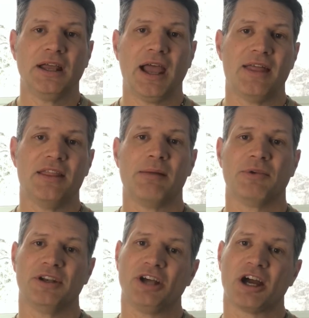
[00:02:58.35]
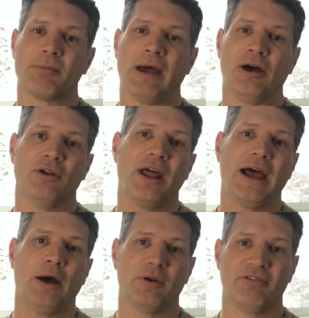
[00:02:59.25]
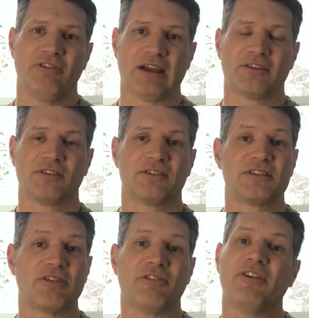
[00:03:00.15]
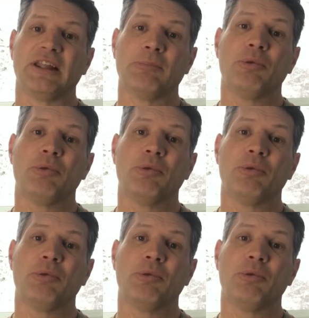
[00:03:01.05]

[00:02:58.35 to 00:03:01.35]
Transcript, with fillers: and then I'm going to talk about how it affects self-fulfilling